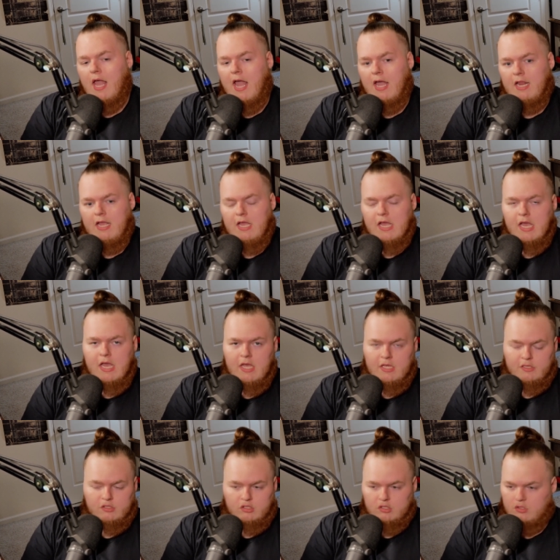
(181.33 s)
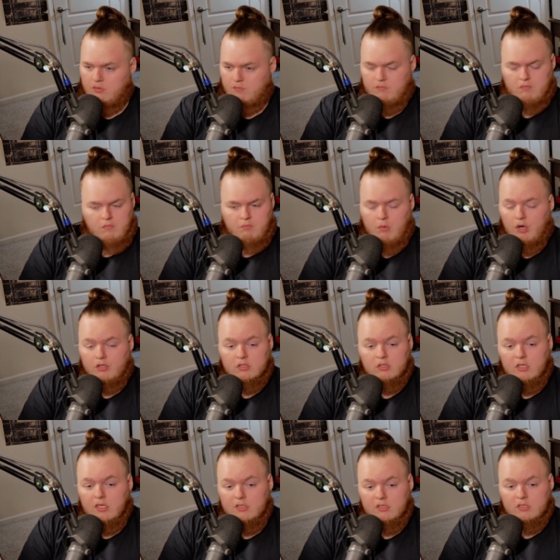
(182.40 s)
and he is
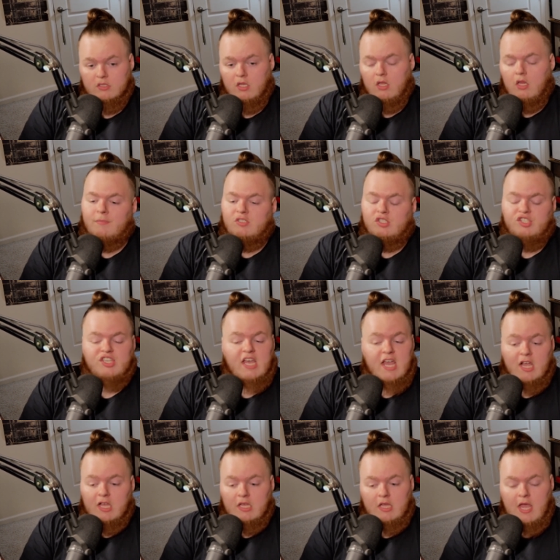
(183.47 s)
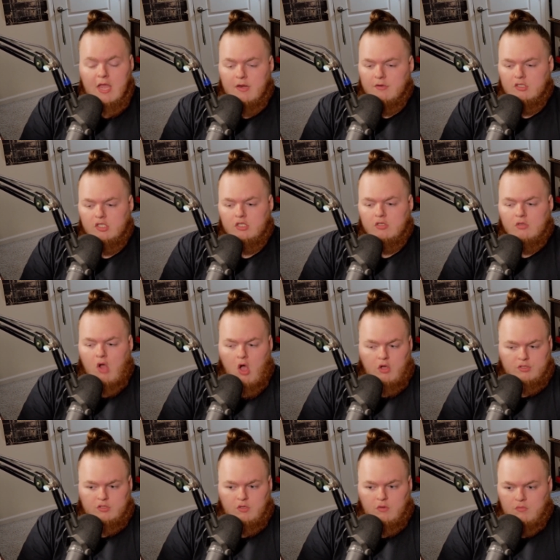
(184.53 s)
merciless, sick, and just
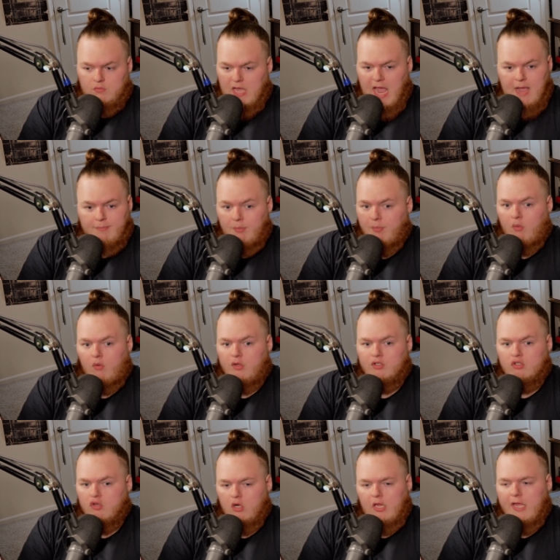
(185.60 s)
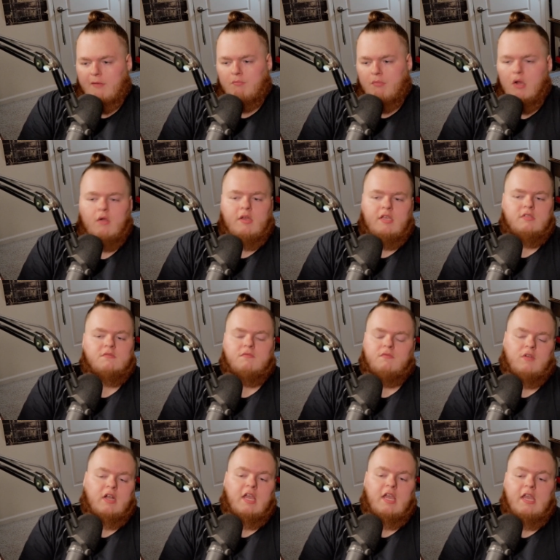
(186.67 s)
also capable. Is like, bro, he's
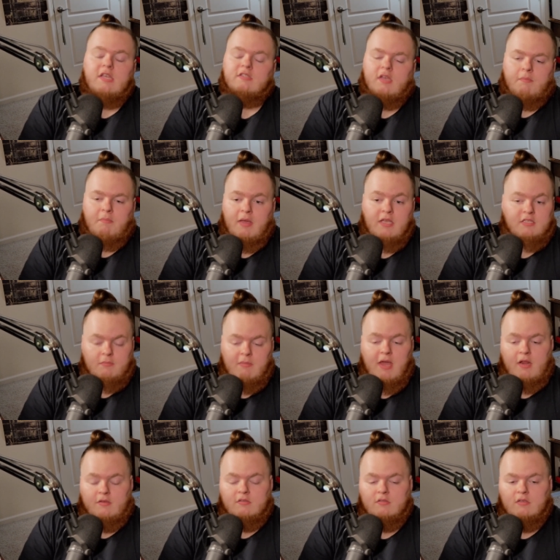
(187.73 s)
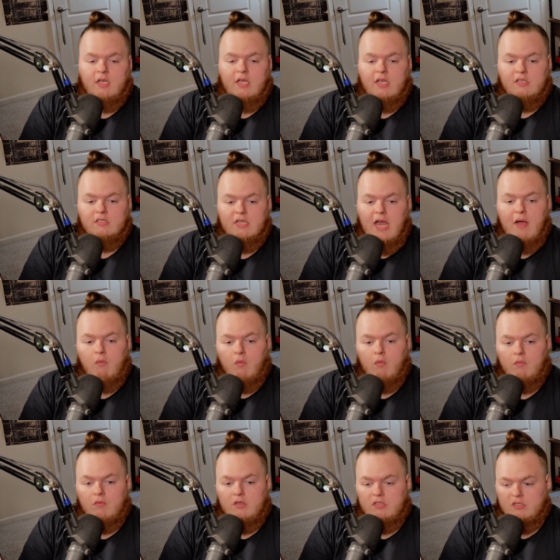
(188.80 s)
fucking he's a, he's a menace. Like, he's not,
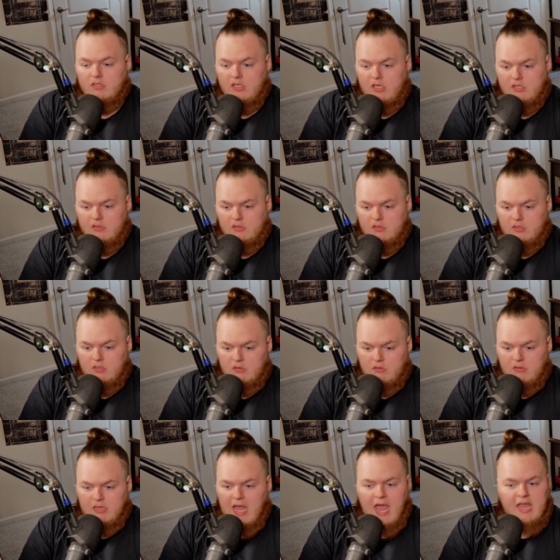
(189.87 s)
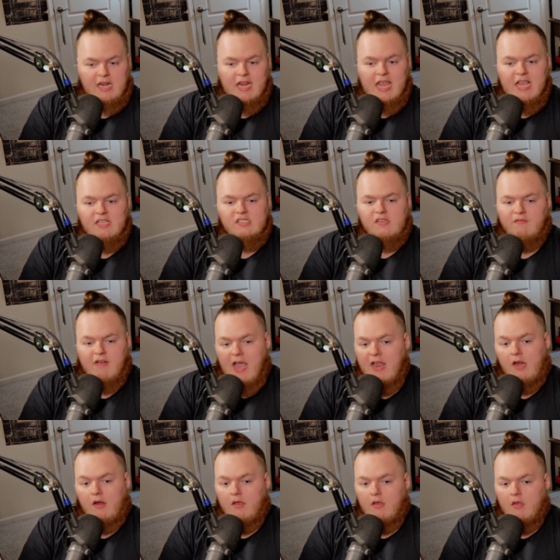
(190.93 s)
he's, he's not an easy
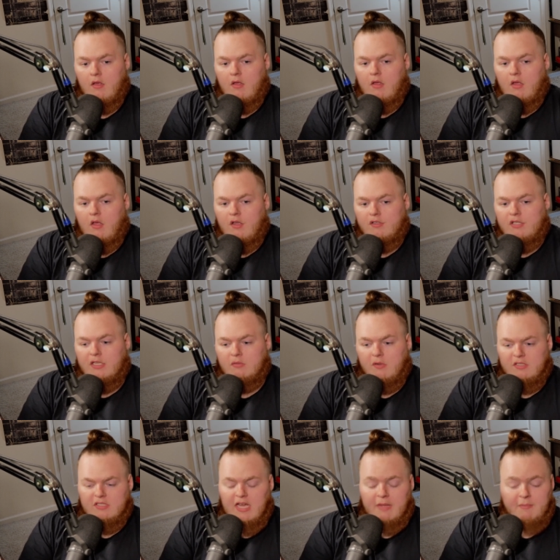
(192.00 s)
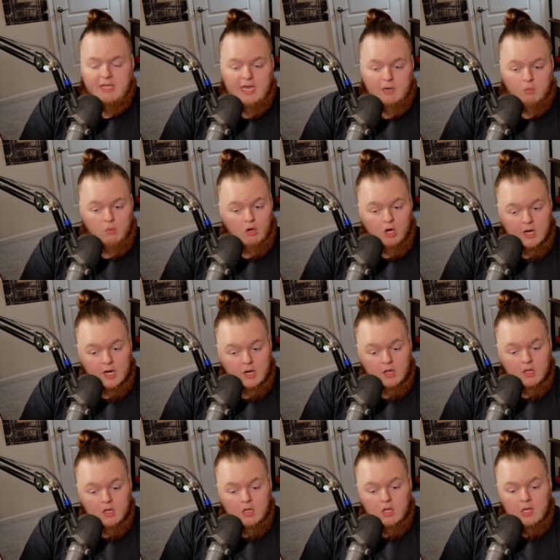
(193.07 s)
fight. So that's why it's got me kind of worried.
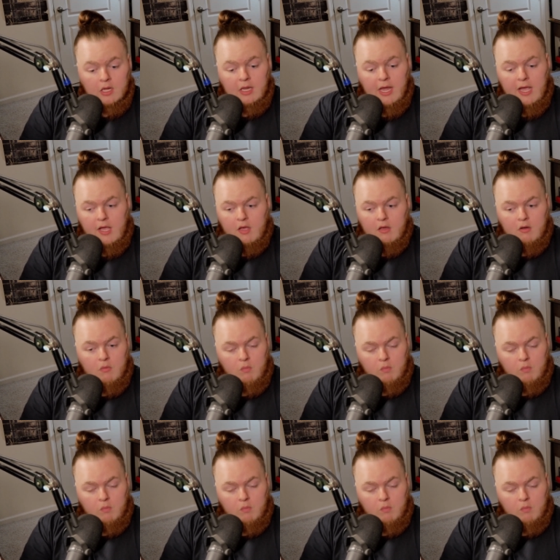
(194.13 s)
Like,